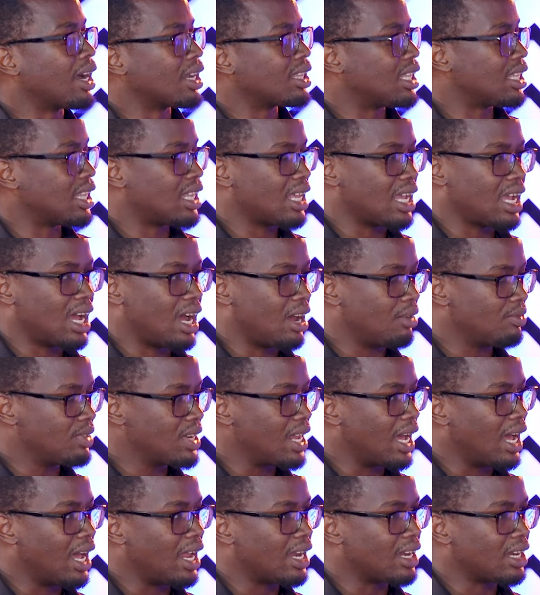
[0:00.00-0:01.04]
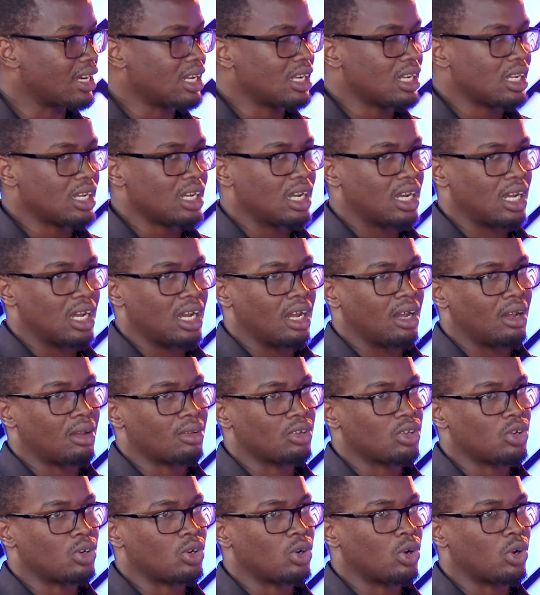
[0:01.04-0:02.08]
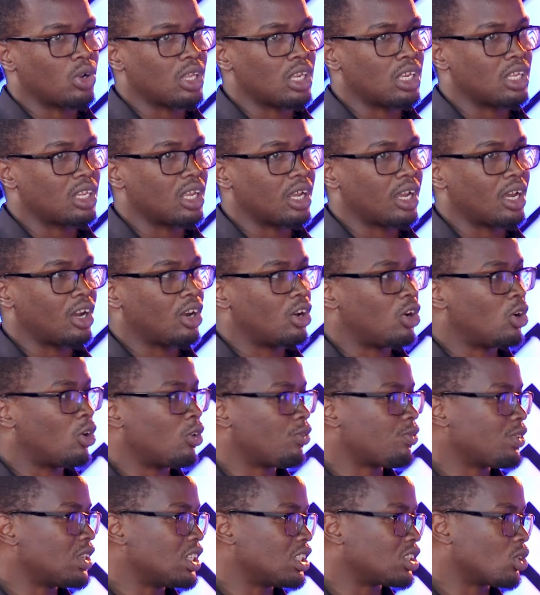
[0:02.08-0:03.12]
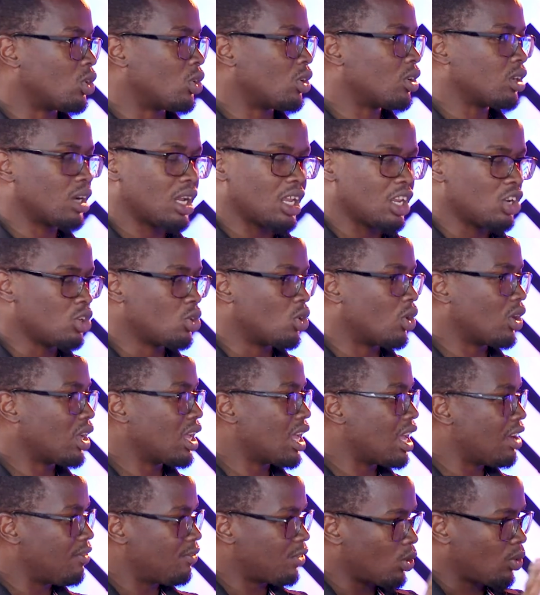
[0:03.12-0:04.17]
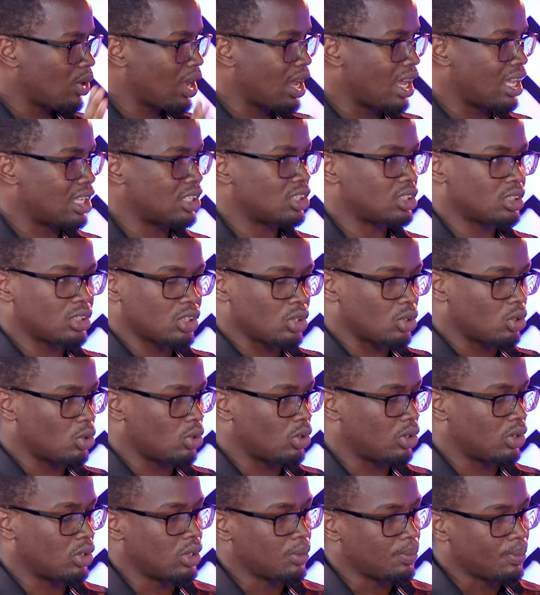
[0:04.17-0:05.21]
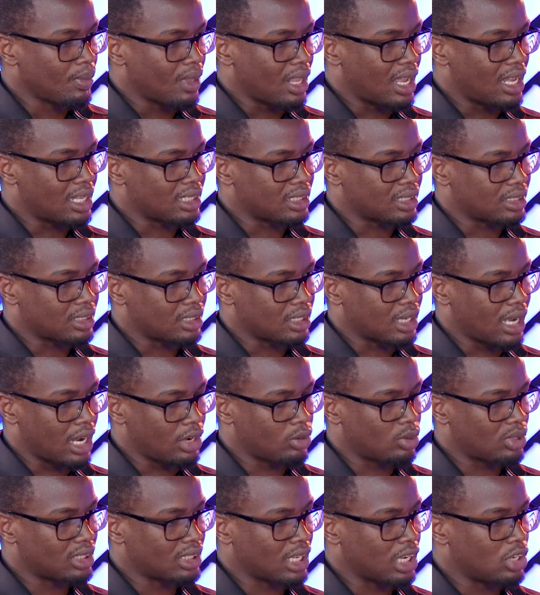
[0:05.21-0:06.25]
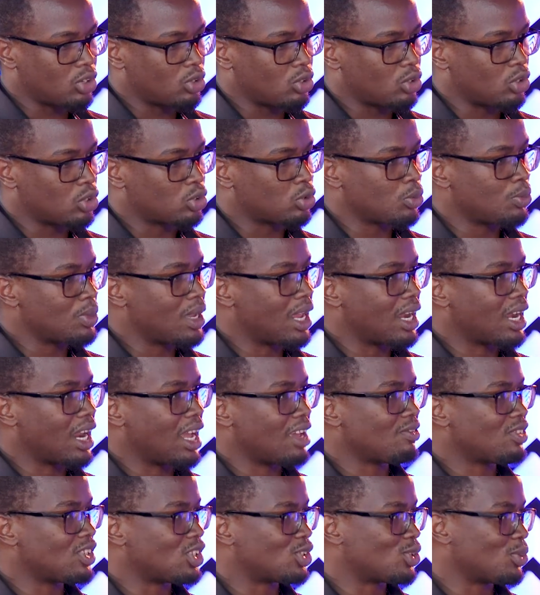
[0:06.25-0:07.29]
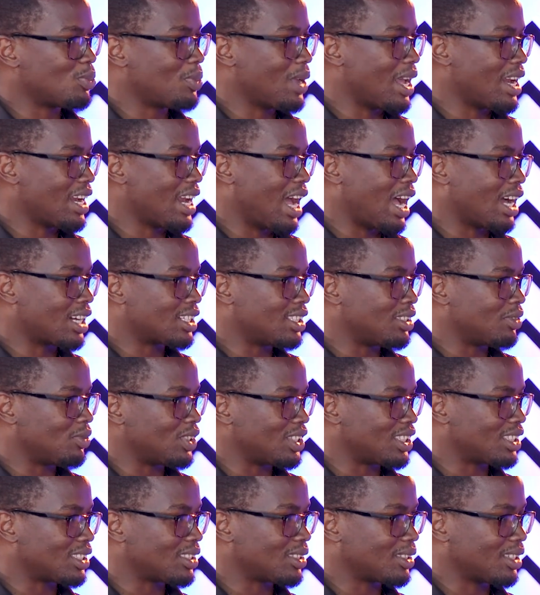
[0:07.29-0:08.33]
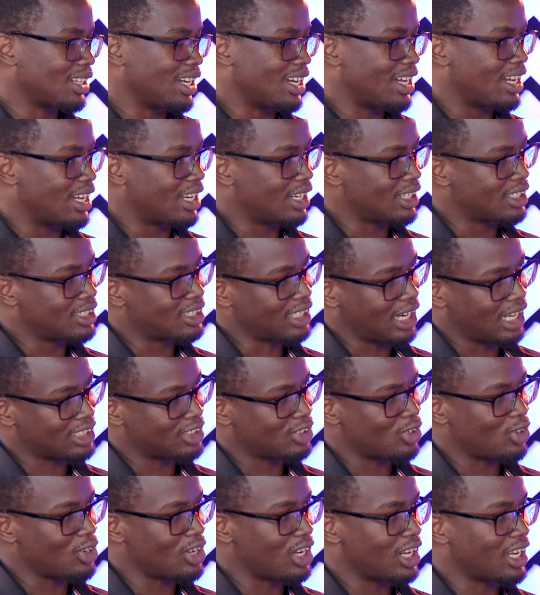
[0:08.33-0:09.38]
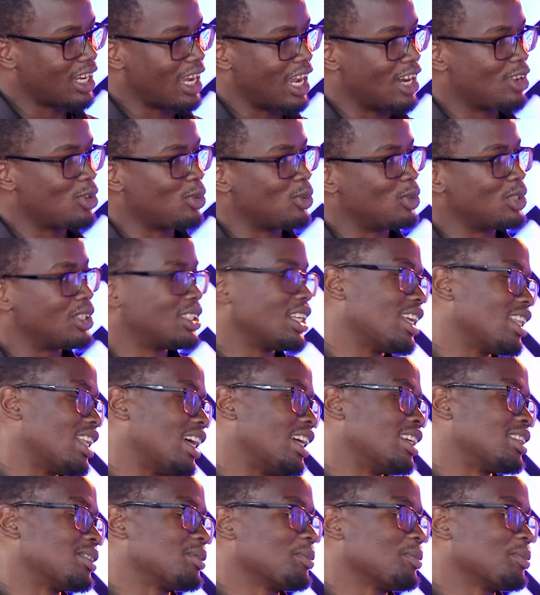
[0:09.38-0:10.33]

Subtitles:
that they have done, you know, in the office or, you know, everywhere. As, you know, as Kadu has said, you know, to be alive is to be an activist. Trust only Kadu would say that.